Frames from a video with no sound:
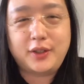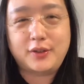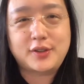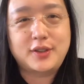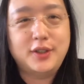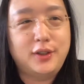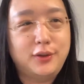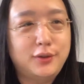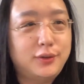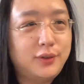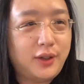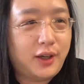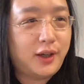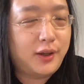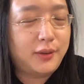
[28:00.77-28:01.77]
there's
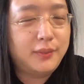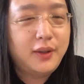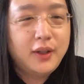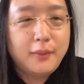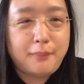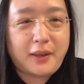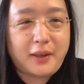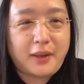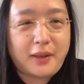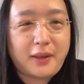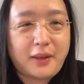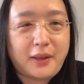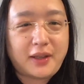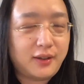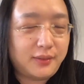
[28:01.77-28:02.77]
no
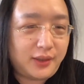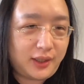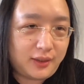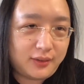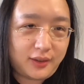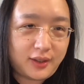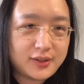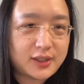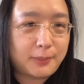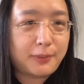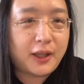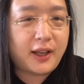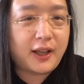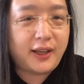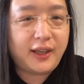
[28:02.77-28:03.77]
mask in supply.